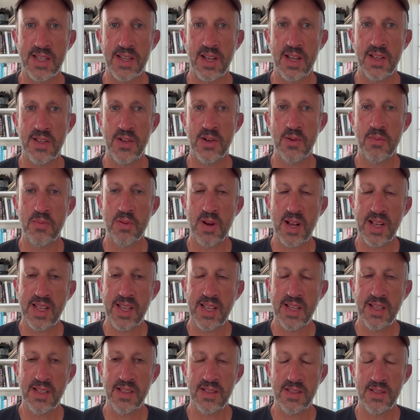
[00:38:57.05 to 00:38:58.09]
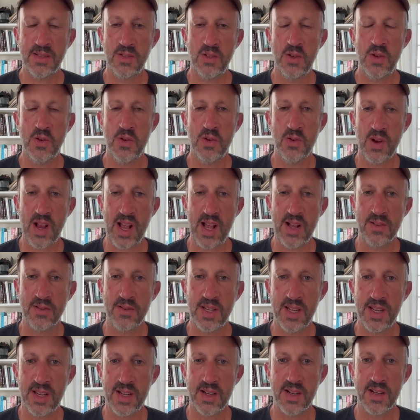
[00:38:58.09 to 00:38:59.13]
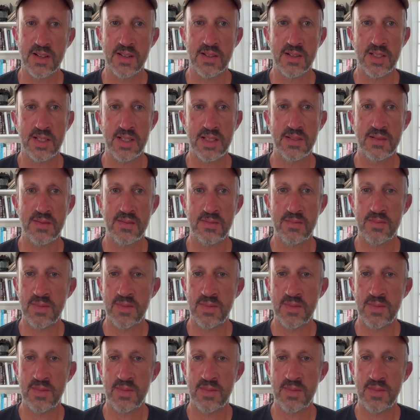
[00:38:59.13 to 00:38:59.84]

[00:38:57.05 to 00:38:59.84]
You're breaking new ground here in